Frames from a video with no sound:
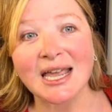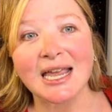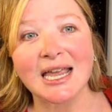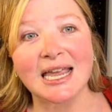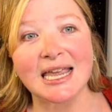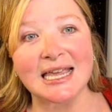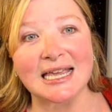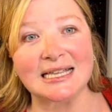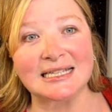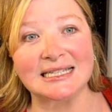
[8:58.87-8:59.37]

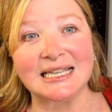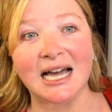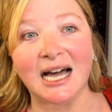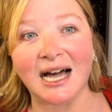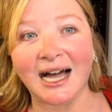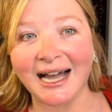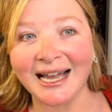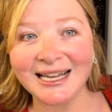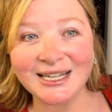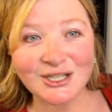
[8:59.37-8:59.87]
He's
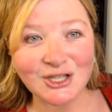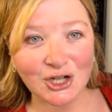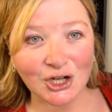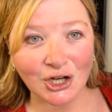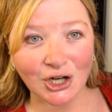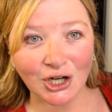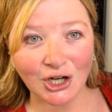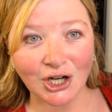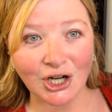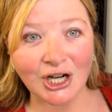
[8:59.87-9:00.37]
kind to
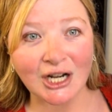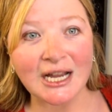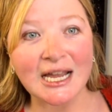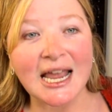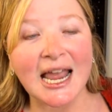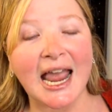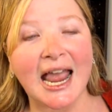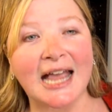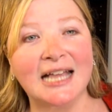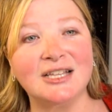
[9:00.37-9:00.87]
her.
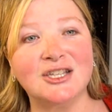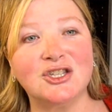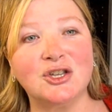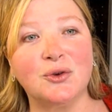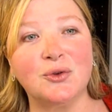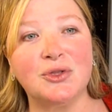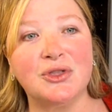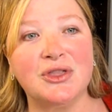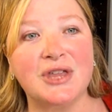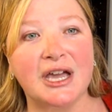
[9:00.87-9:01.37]
And
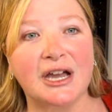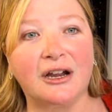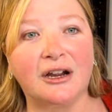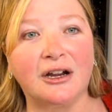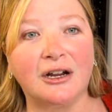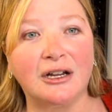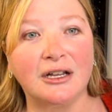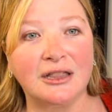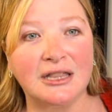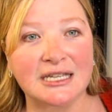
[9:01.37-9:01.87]
so
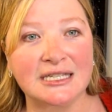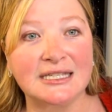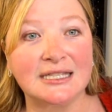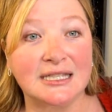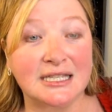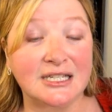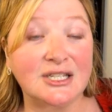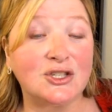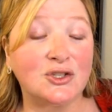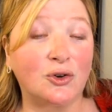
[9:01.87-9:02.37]

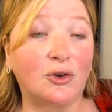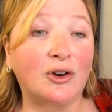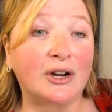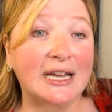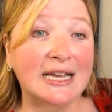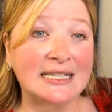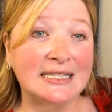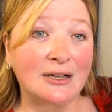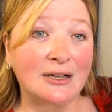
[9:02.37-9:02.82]
this story is